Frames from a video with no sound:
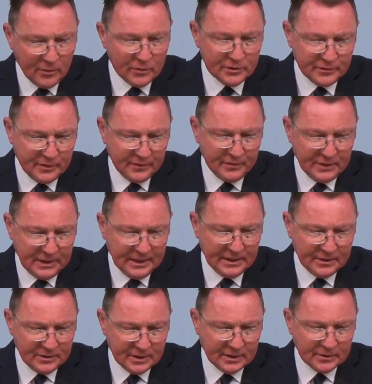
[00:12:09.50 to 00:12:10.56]
verse
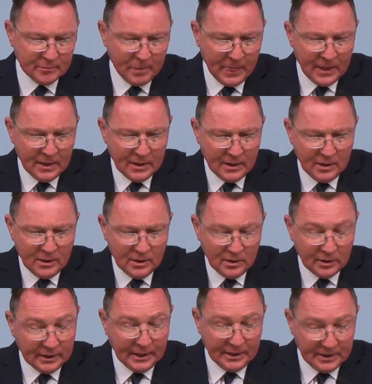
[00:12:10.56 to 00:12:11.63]
15 says,
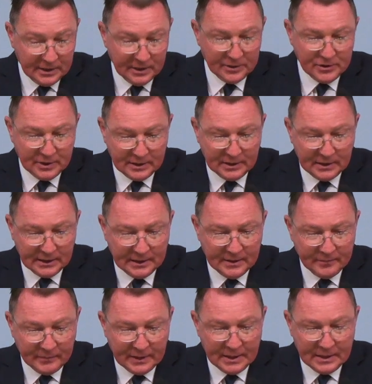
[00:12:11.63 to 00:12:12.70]
Looking
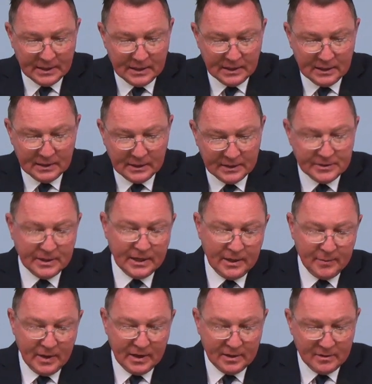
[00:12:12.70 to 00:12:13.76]
diligently, lest any
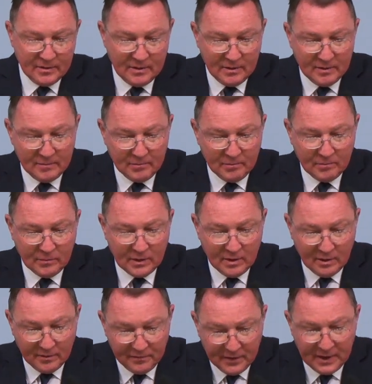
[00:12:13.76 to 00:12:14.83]
man
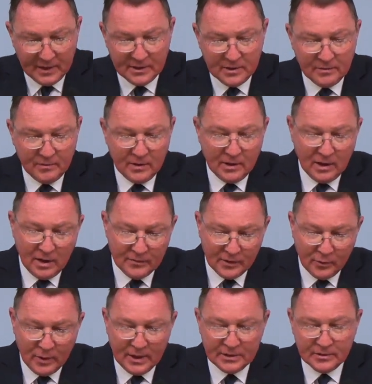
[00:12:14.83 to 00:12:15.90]
uh, faint of the
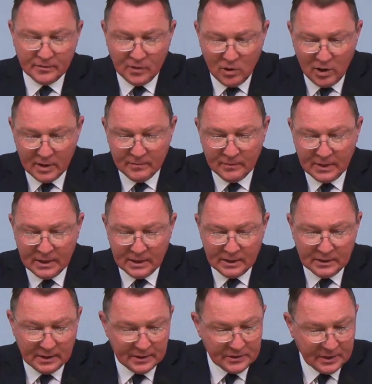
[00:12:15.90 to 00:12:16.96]
grace of God,
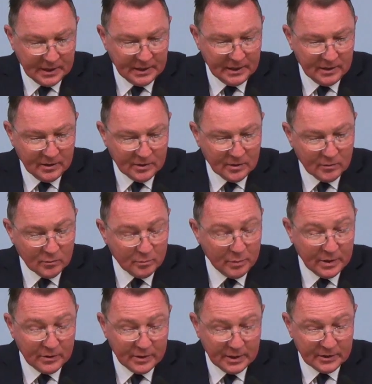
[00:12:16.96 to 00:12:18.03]
lest any
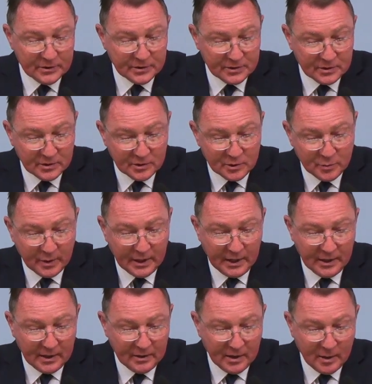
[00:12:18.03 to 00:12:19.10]
bitterness
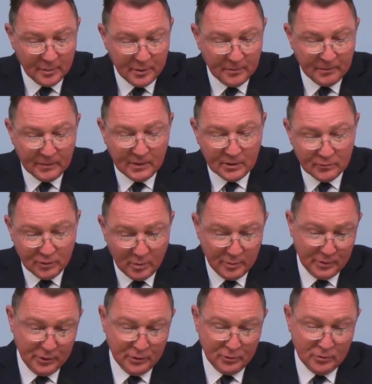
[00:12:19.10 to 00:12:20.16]
spring up
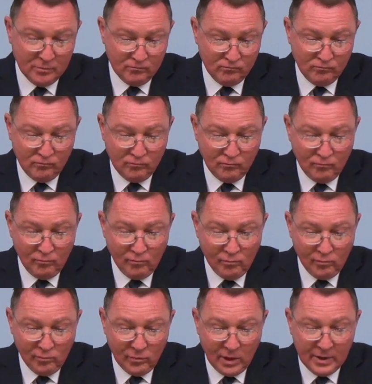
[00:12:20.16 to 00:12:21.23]
trouble you,
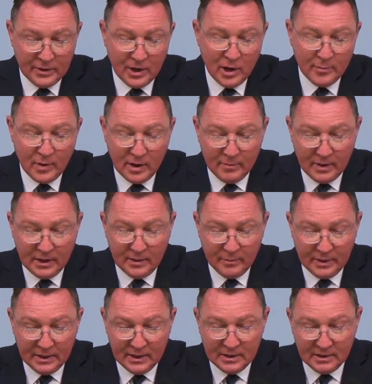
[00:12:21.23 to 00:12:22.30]
and thereby many
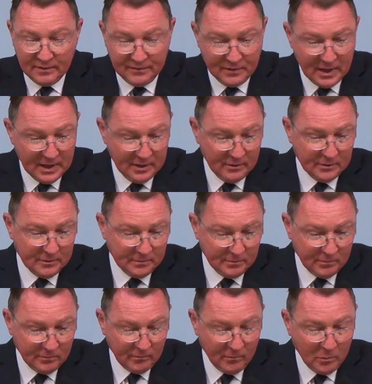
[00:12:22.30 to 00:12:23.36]
be defiled.
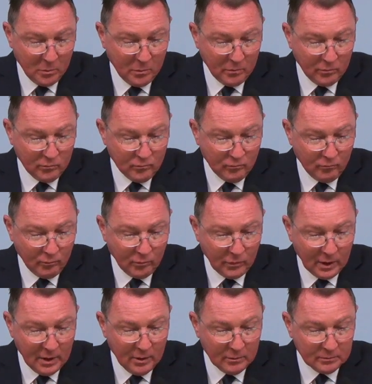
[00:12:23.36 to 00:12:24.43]

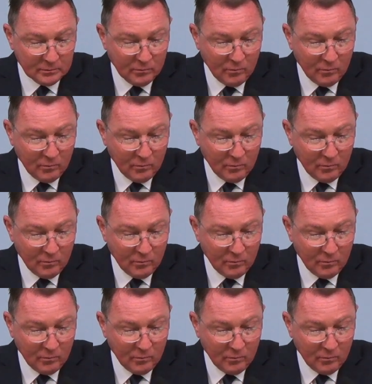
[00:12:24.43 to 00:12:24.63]
Now,